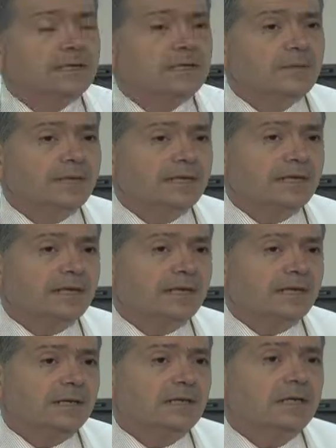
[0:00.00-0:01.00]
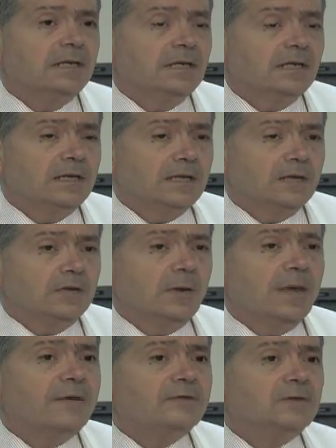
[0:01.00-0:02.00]
In the beginning,
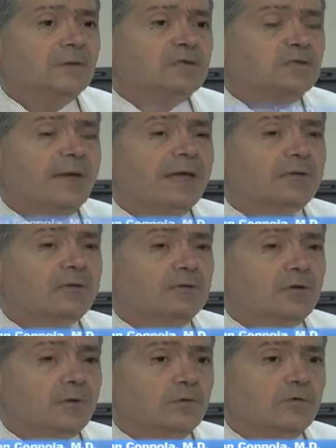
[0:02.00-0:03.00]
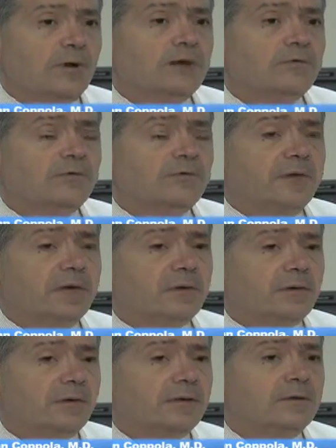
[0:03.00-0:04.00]
you have to expect a certain rate of
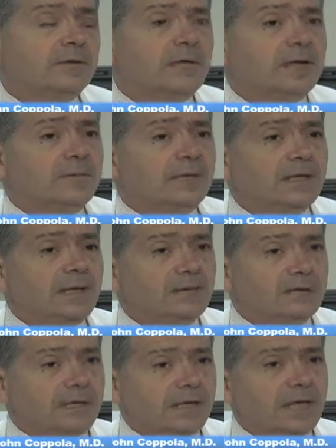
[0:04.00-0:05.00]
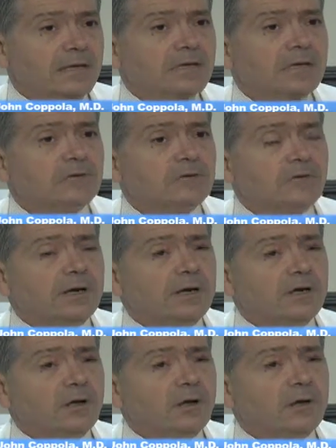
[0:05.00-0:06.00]
failure, either not being able to cannulate the
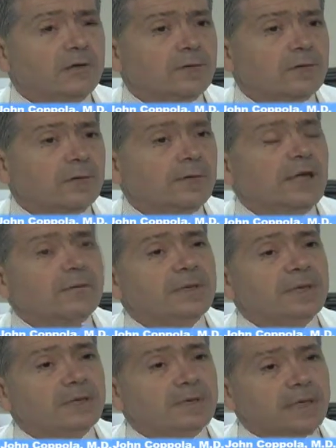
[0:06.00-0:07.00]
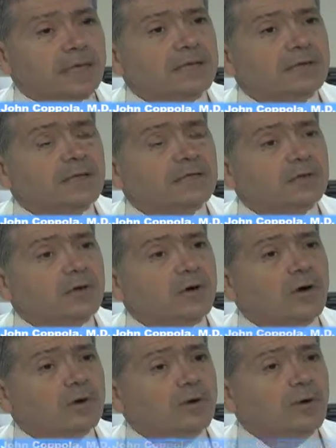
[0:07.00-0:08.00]
radial artery or not being able to cannulate the
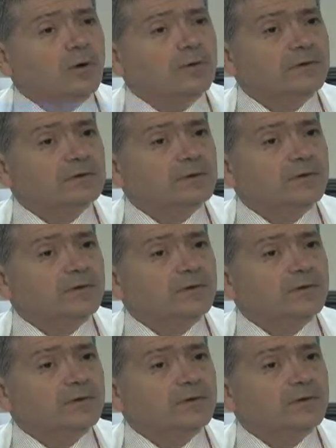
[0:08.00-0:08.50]
coronary arteries